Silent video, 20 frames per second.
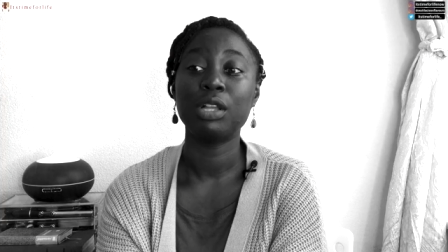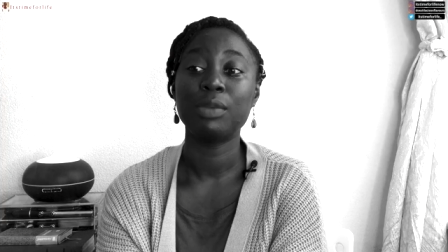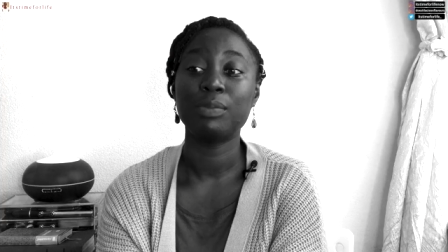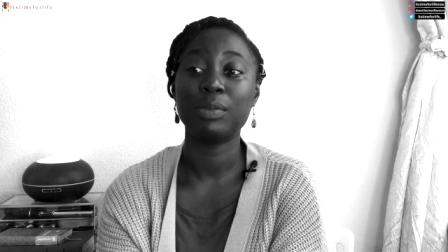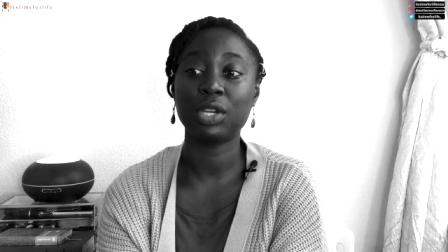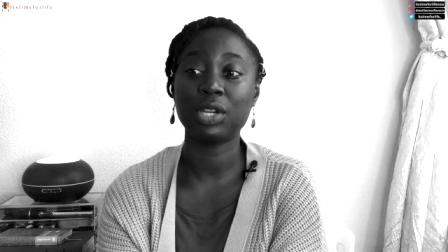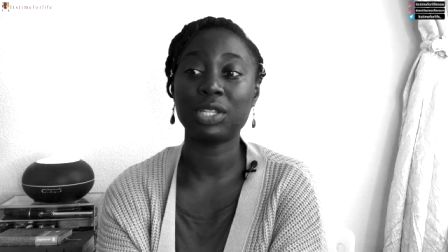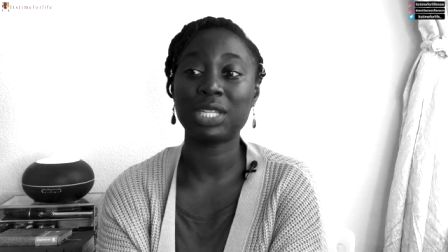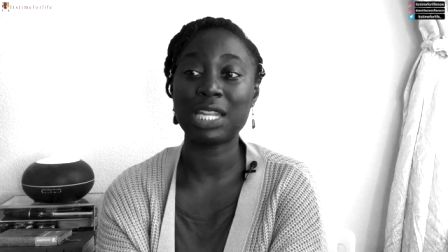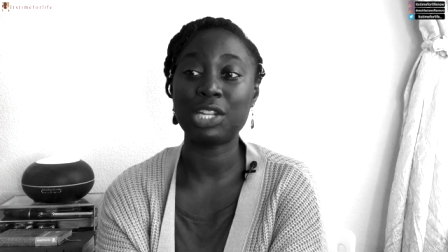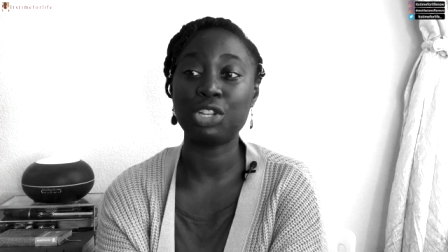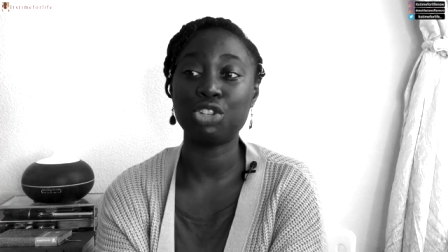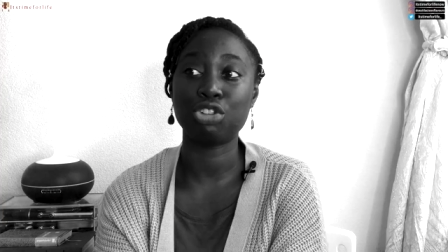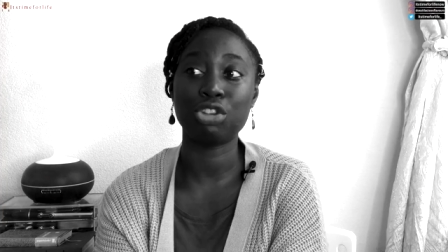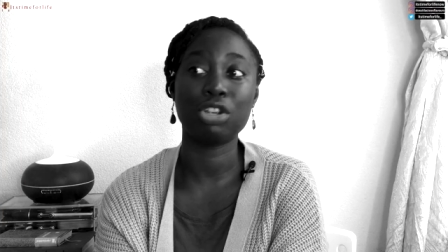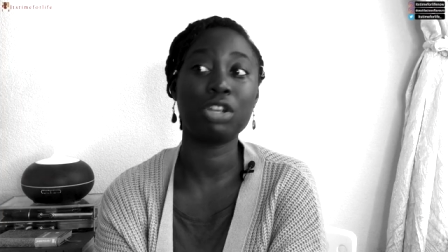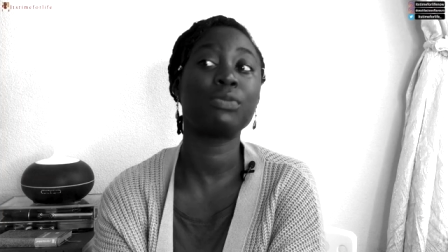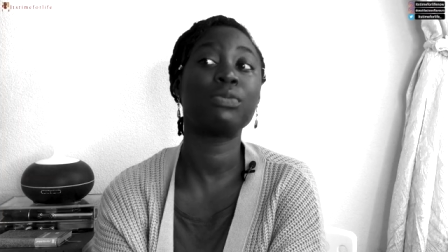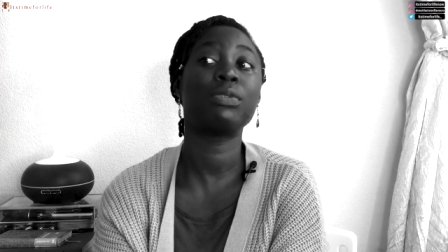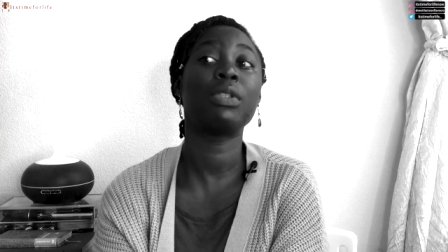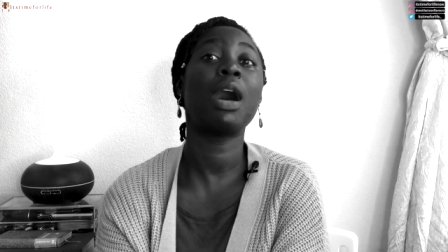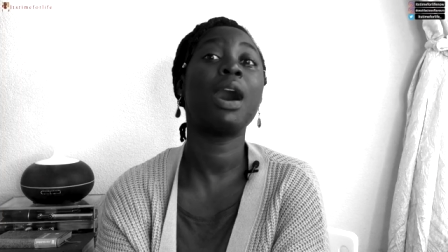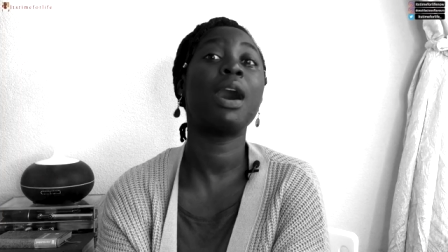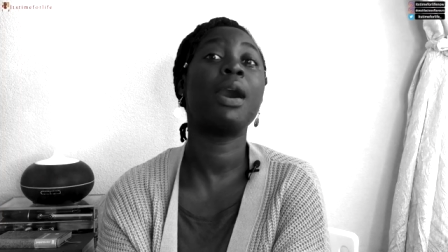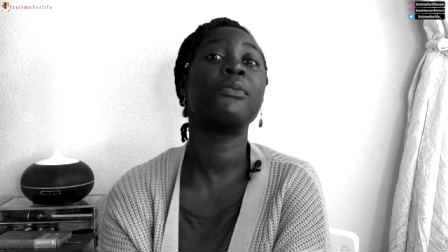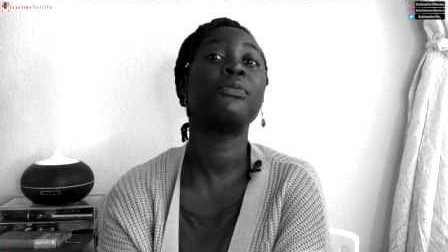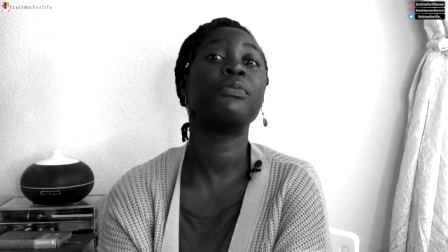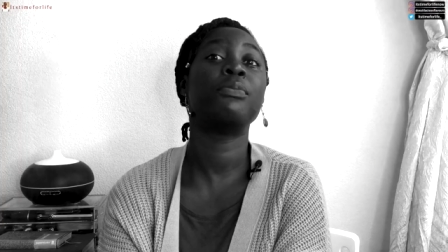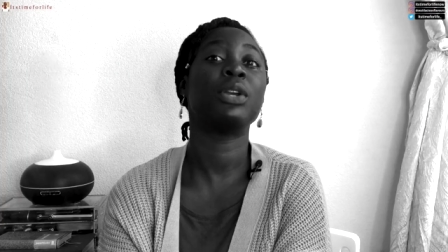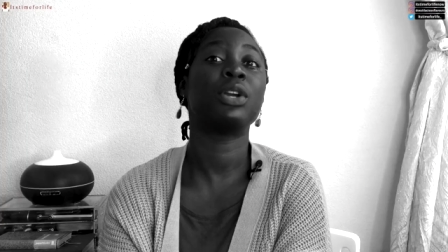because I deserve
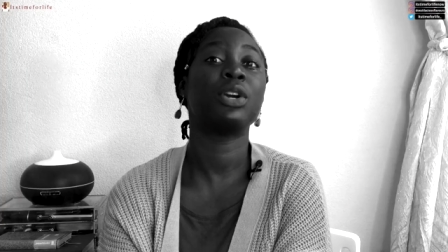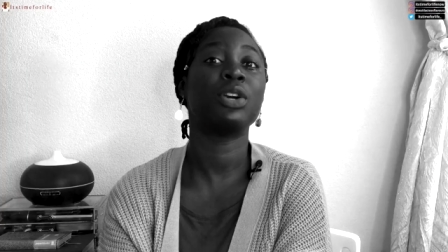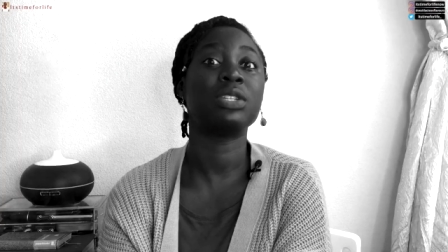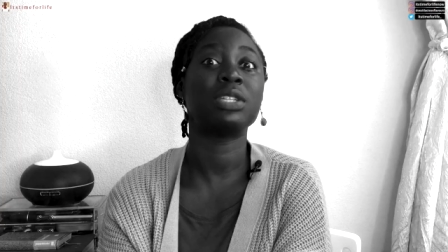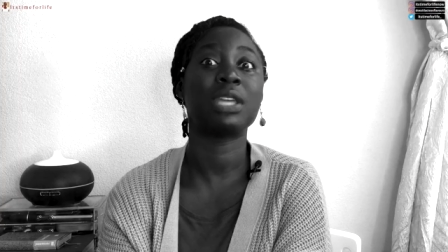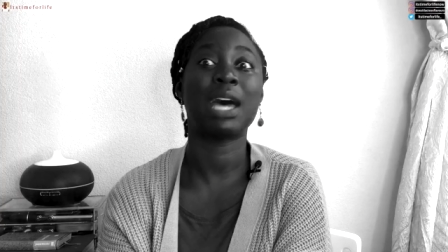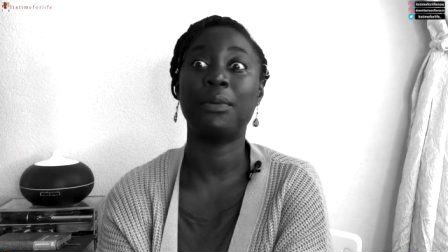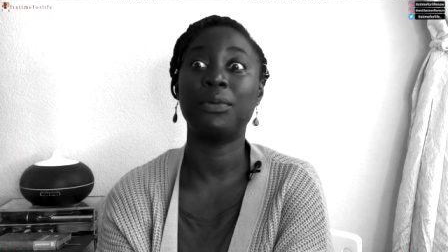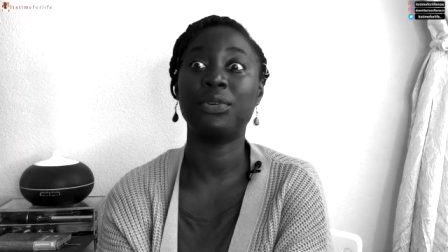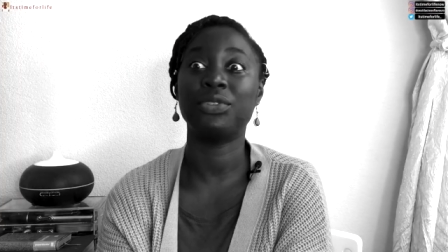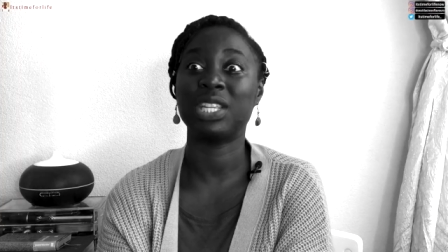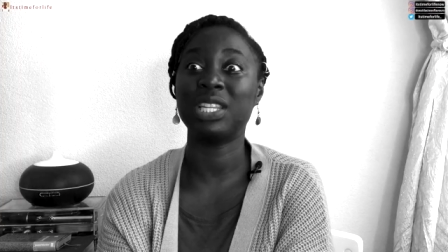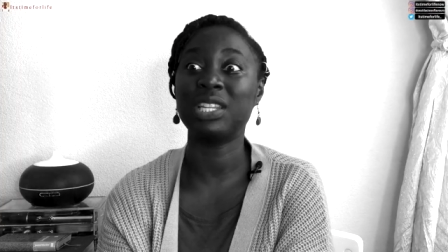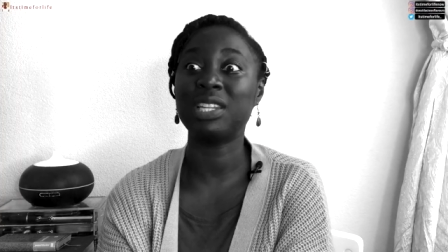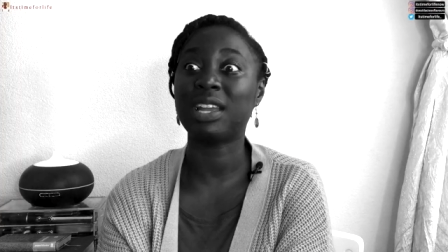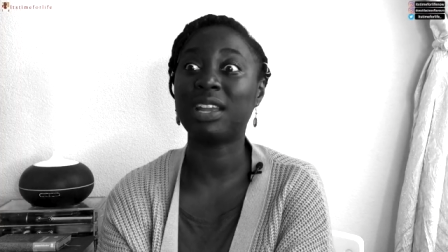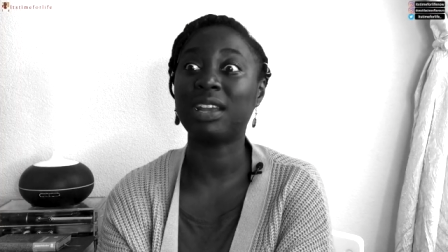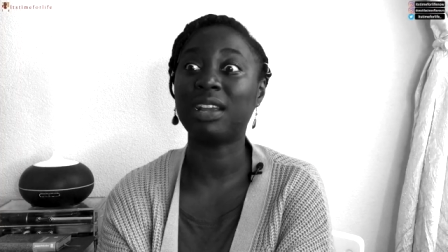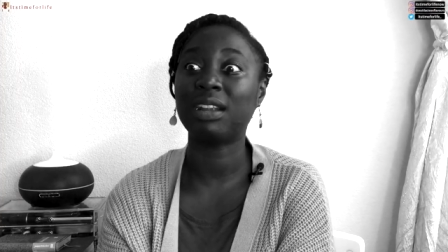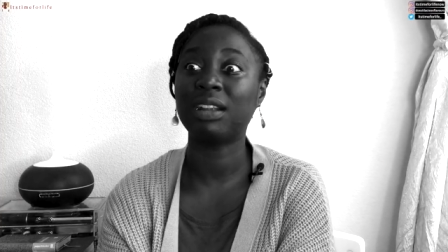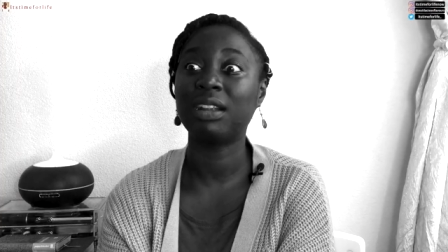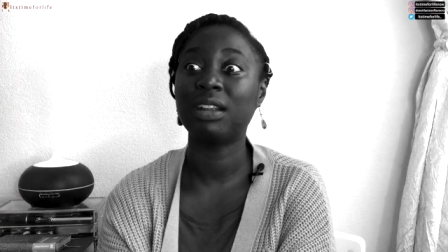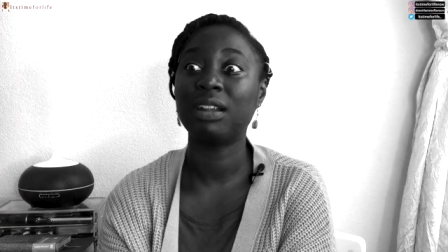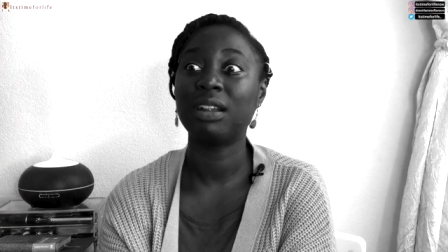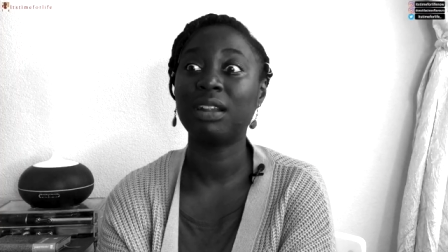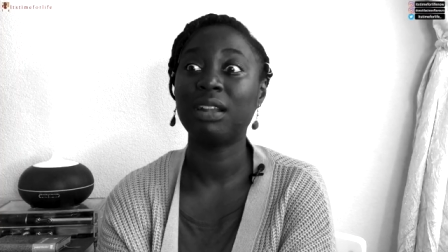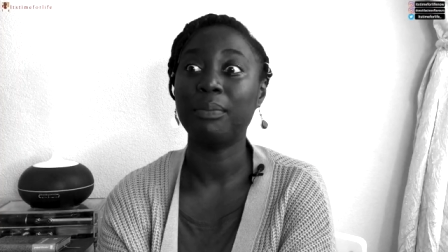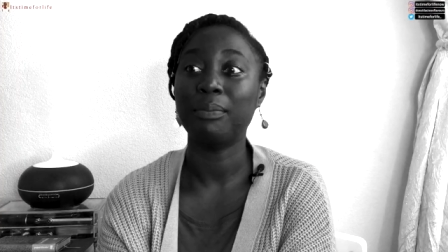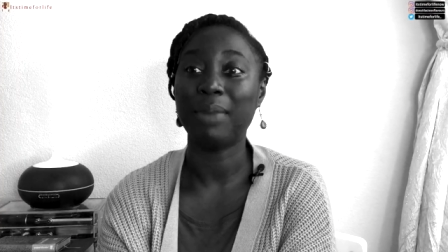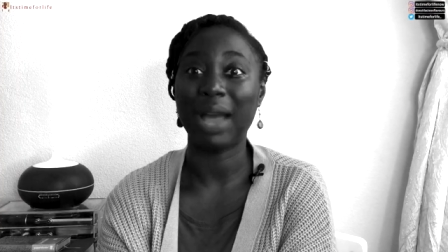love because I was in there
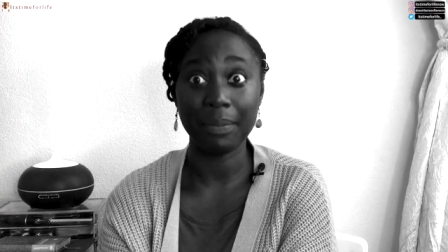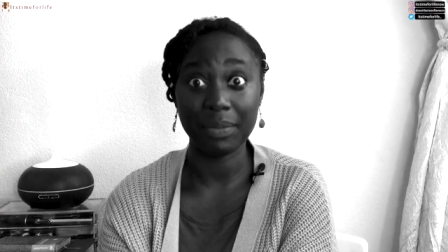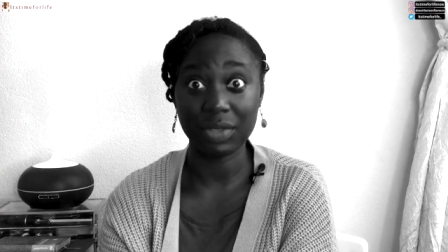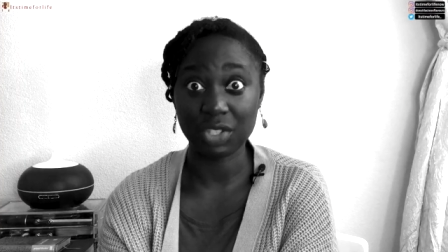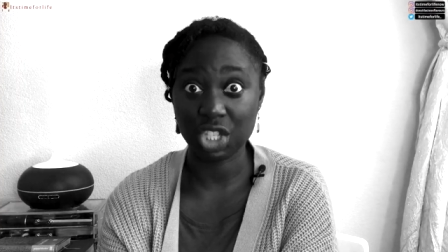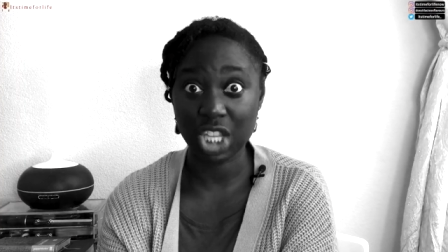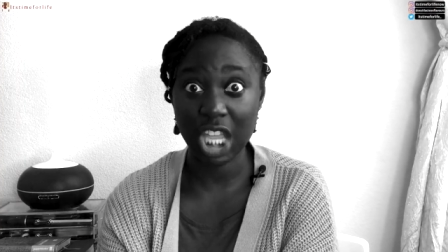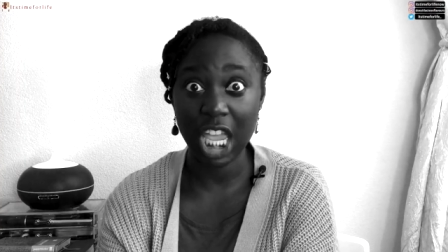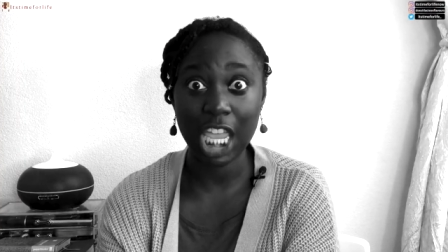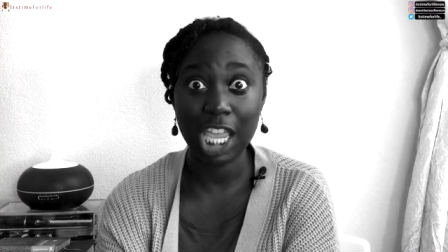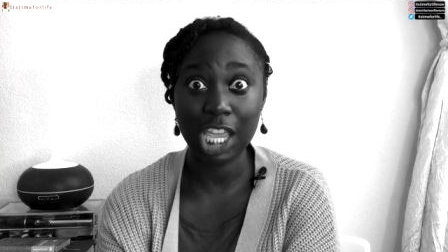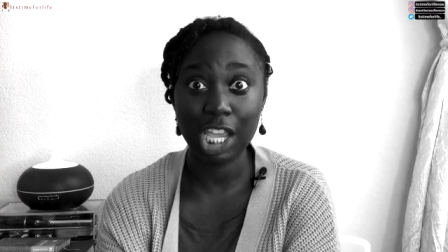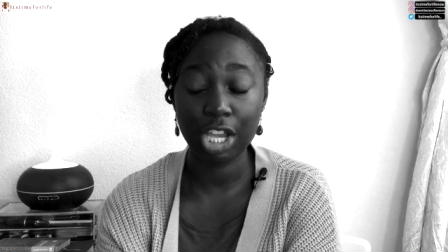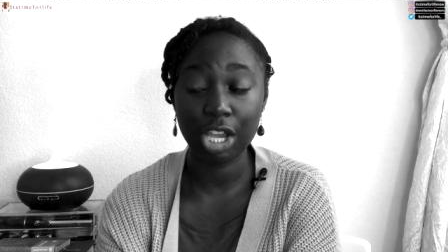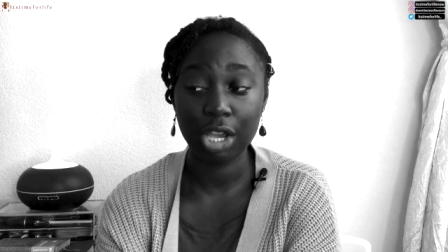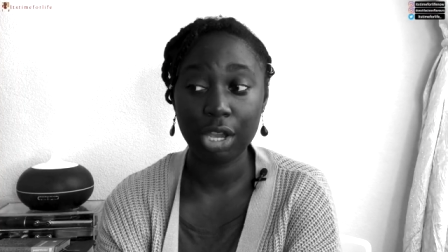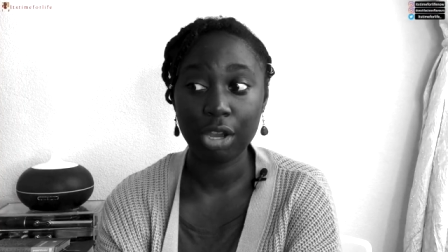by mistake.